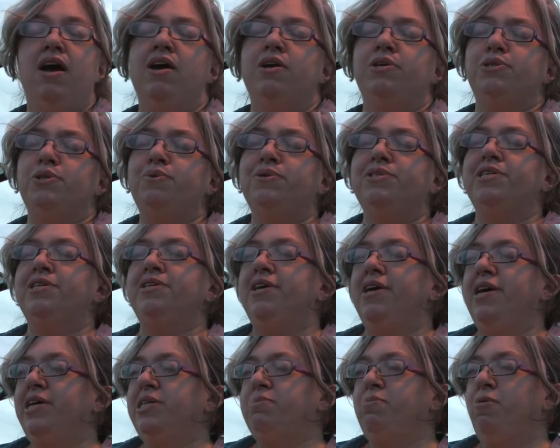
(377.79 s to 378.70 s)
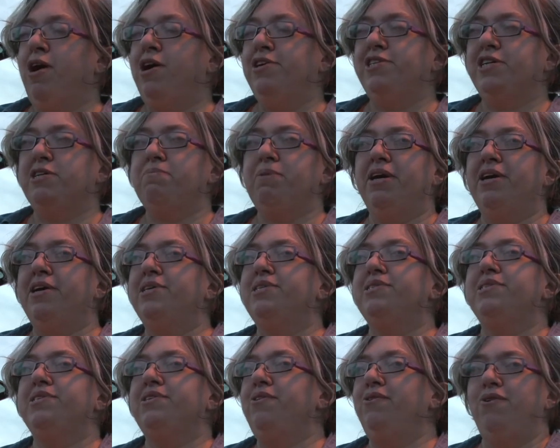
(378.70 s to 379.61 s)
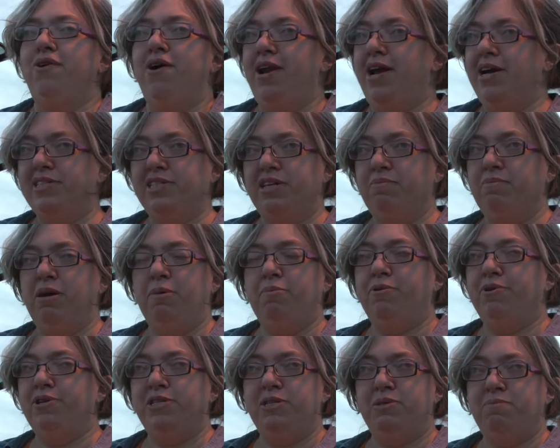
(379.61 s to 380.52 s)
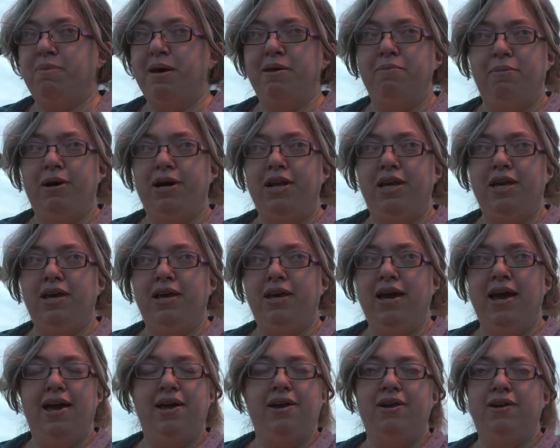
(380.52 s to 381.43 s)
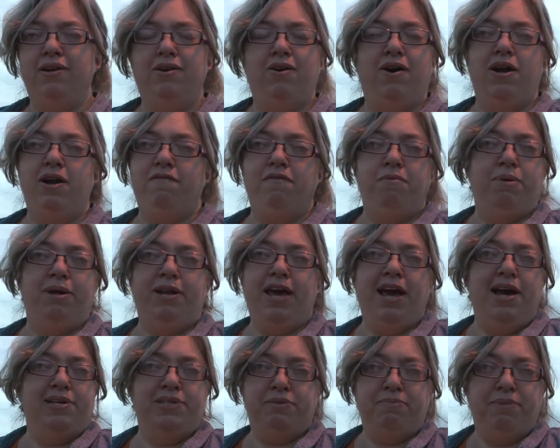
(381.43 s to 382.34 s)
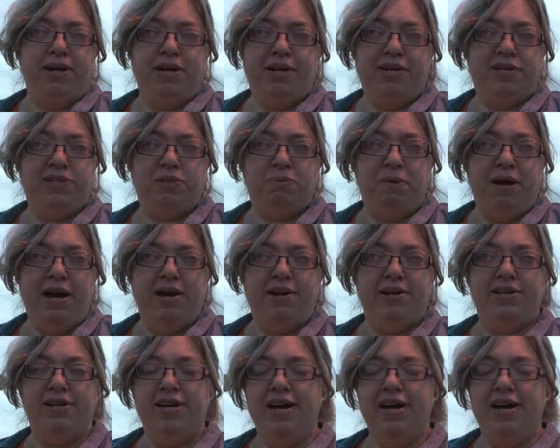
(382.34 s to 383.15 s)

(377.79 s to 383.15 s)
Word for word: So it's a nice project because you're not asking people to spend money, and not everybody has the money to spend.